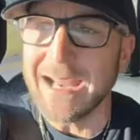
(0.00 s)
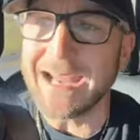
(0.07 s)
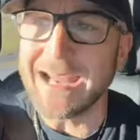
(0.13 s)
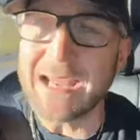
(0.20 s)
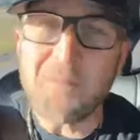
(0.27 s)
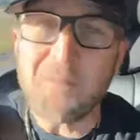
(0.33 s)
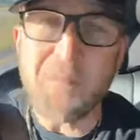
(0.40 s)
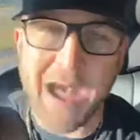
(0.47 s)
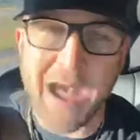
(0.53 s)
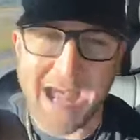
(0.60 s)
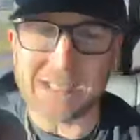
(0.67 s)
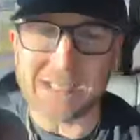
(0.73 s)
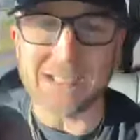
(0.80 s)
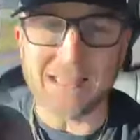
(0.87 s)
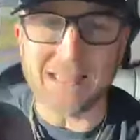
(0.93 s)

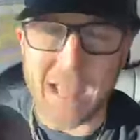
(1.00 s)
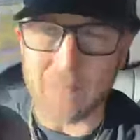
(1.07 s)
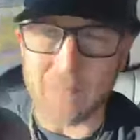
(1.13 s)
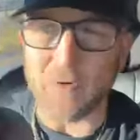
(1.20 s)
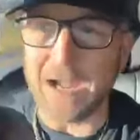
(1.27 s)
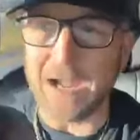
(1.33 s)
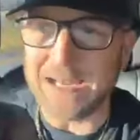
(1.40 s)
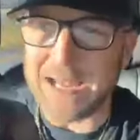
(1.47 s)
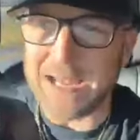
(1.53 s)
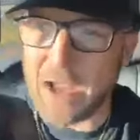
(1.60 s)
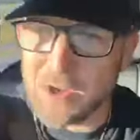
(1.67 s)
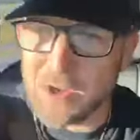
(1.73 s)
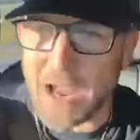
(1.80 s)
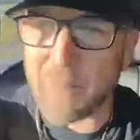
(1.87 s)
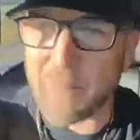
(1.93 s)
impacted them, right? And now
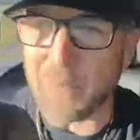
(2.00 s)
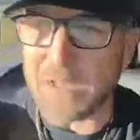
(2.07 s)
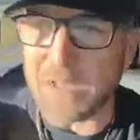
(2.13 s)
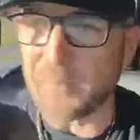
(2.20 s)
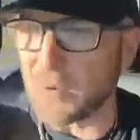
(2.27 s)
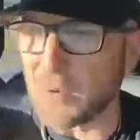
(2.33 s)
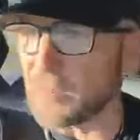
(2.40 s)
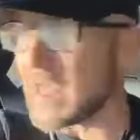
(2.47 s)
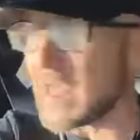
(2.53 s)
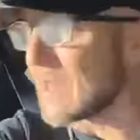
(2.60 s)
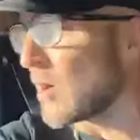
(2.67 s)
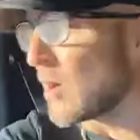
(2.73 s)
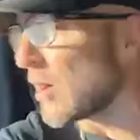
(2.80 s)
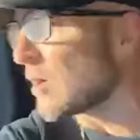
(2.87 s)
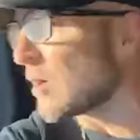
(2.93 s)
you got people that
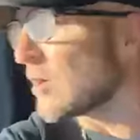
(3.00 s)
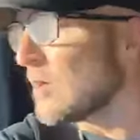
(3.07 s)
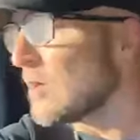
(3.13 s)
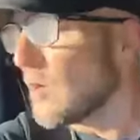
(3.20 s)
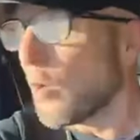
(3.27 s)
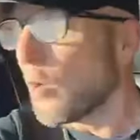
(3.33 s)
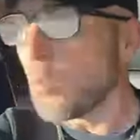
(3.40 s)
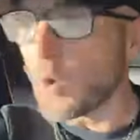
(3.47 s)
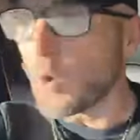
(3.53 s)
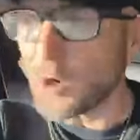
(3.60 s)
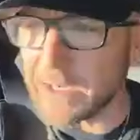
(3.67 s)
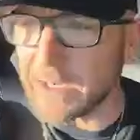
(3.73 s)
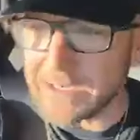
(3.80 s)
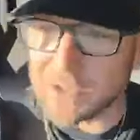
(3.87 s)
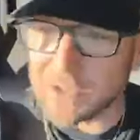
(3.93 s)
are
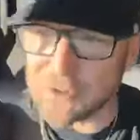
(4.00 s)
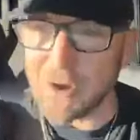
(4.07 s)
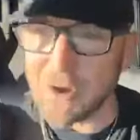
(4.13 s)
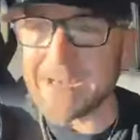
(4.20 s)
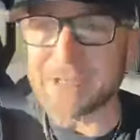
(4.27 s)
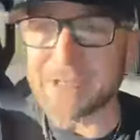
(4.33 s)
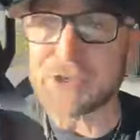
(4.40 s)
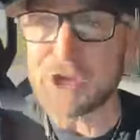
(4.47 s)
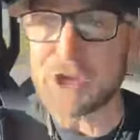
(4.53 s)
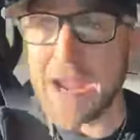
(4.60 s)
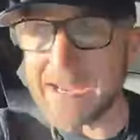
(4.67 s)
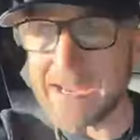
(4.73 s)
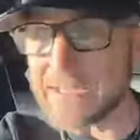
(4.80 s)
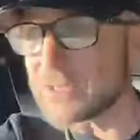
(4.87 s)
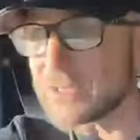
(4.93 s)
working to try to
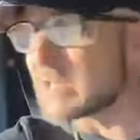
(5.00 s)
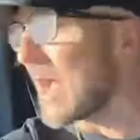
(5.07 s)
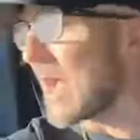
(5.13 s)
change